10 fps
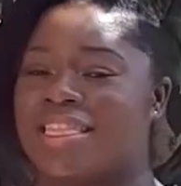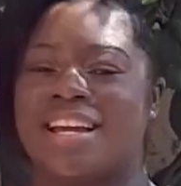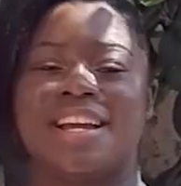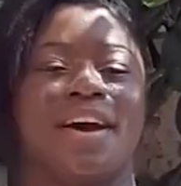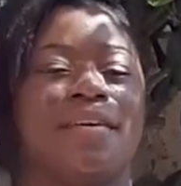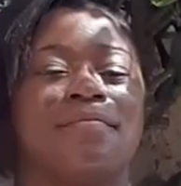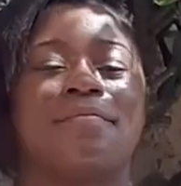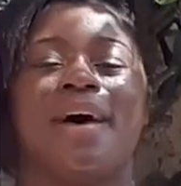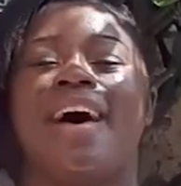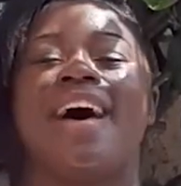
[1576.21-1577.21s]
can
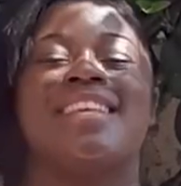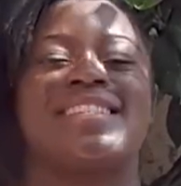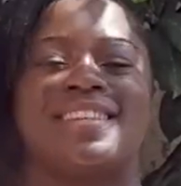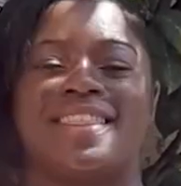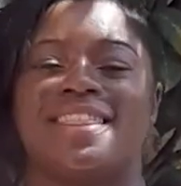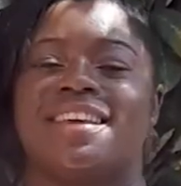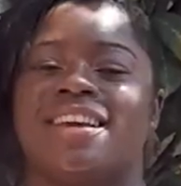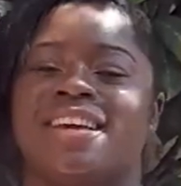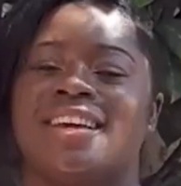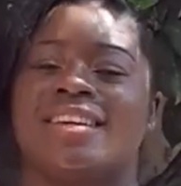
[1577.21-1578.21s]
stand
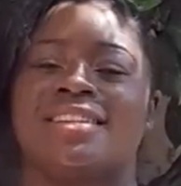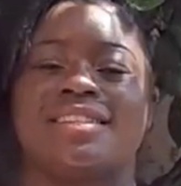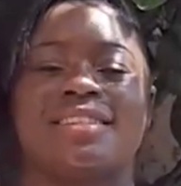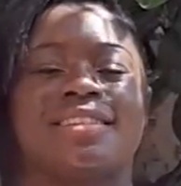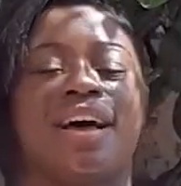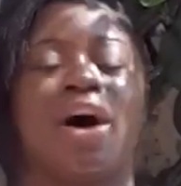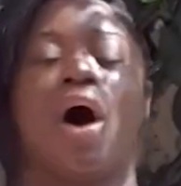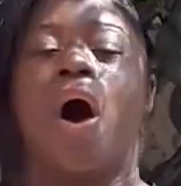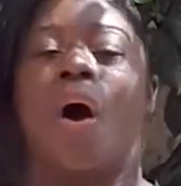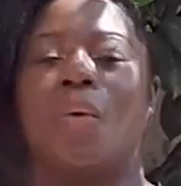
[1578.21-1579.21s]
against.
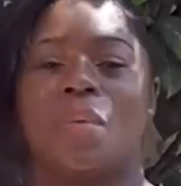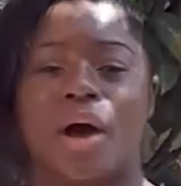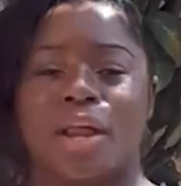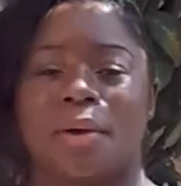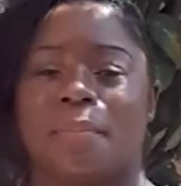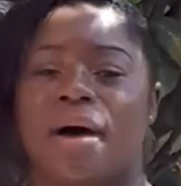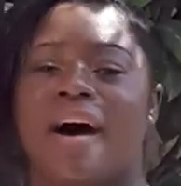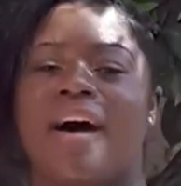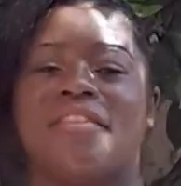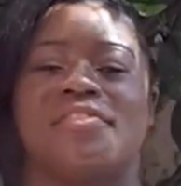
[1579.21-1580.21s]
What a
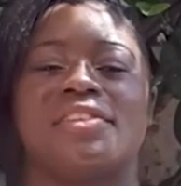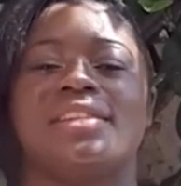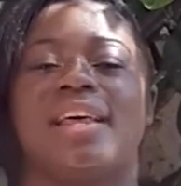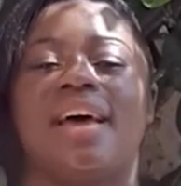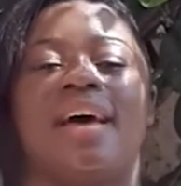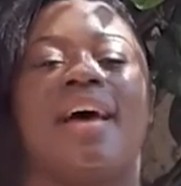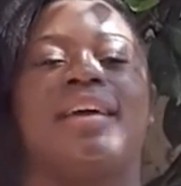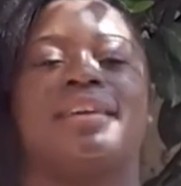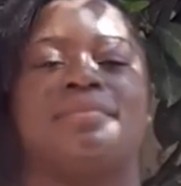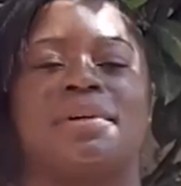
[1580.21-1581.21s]
powerful name
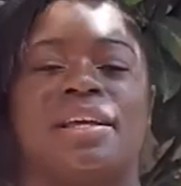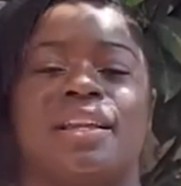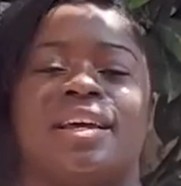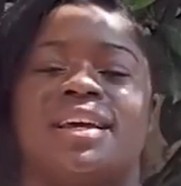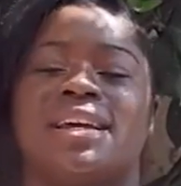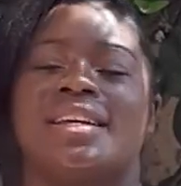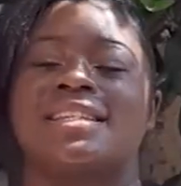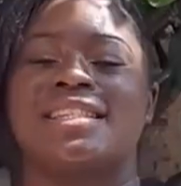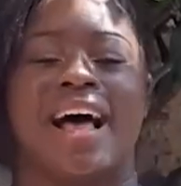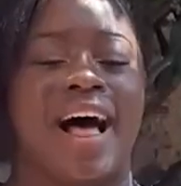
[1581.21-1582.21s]
it is,
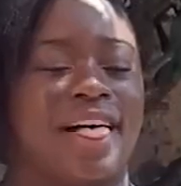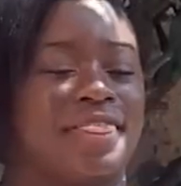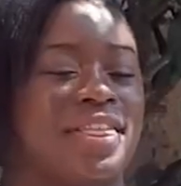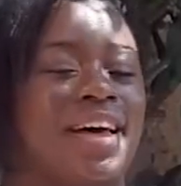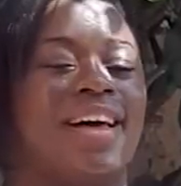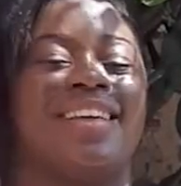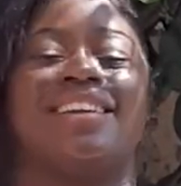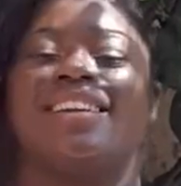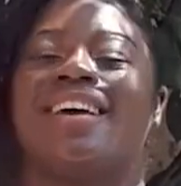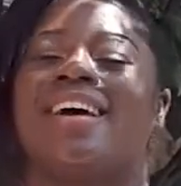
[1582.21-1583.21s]
the
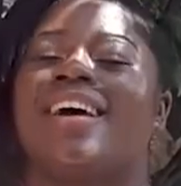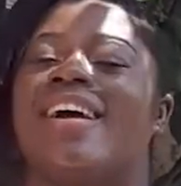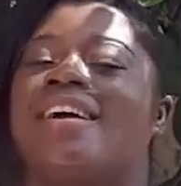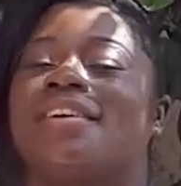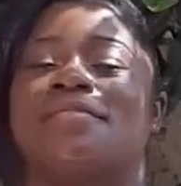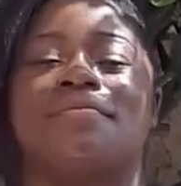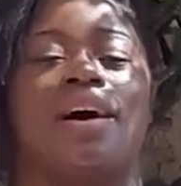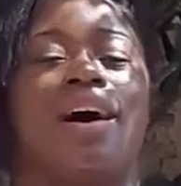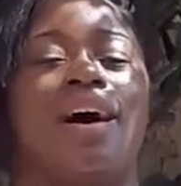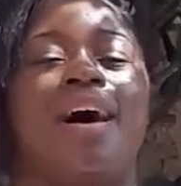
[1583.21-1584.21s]
name
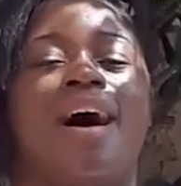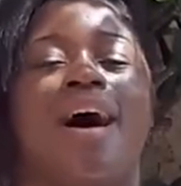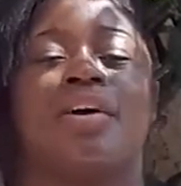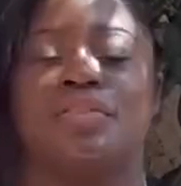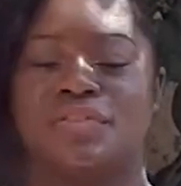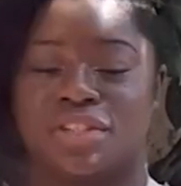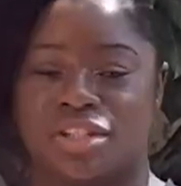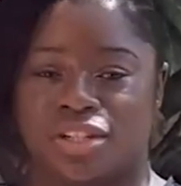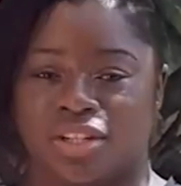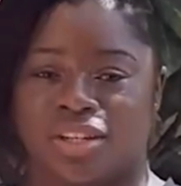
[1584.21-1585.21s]
of
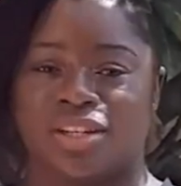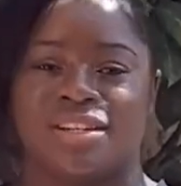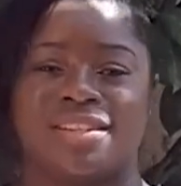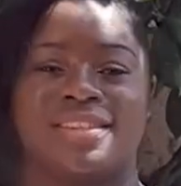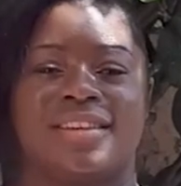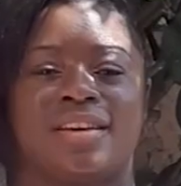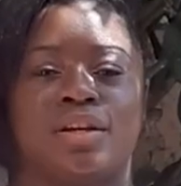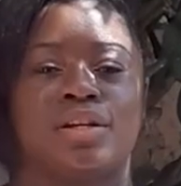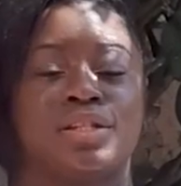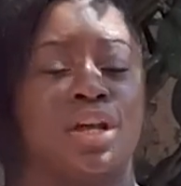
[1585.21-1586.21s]
Jesus.
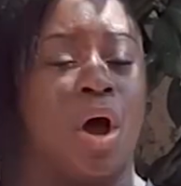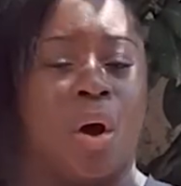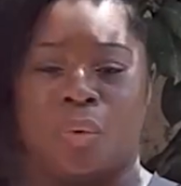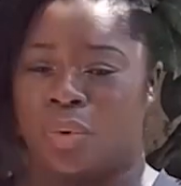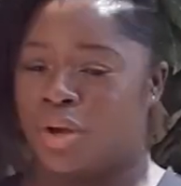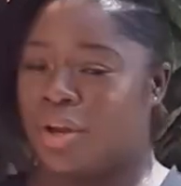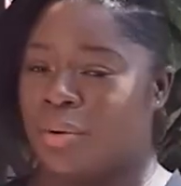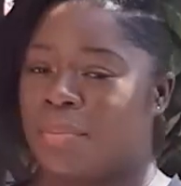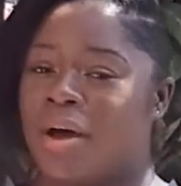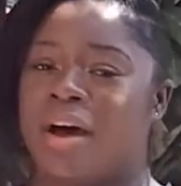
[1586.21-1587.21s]
What a
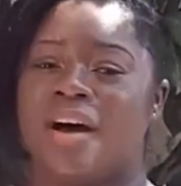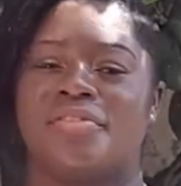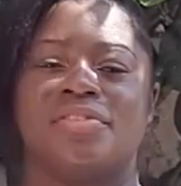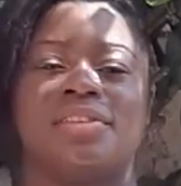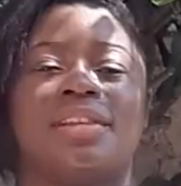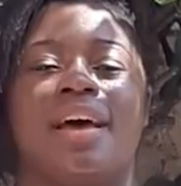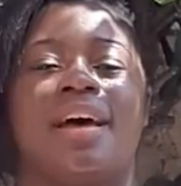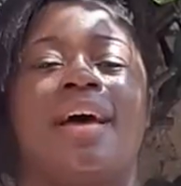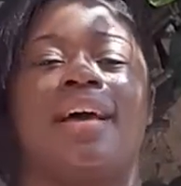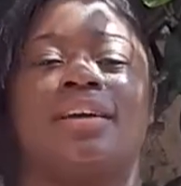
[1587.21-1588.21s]
powerful
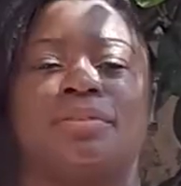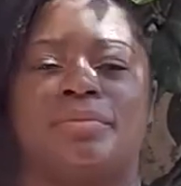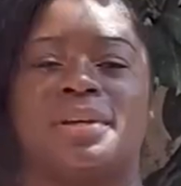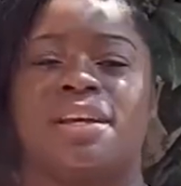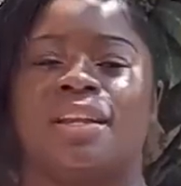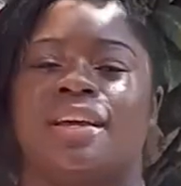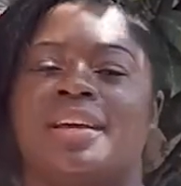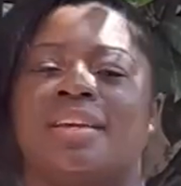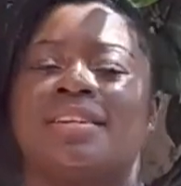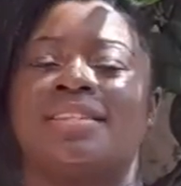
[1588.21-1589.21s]
name it is,